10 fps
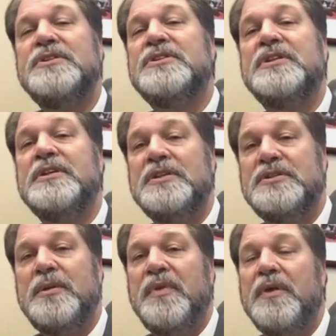is
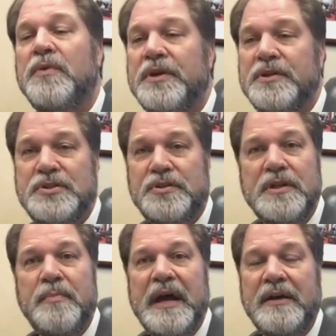something we're
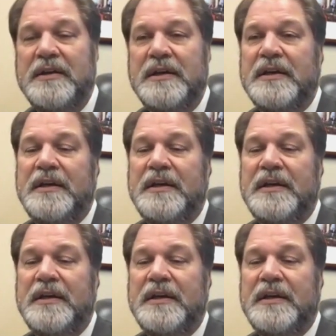concerned about.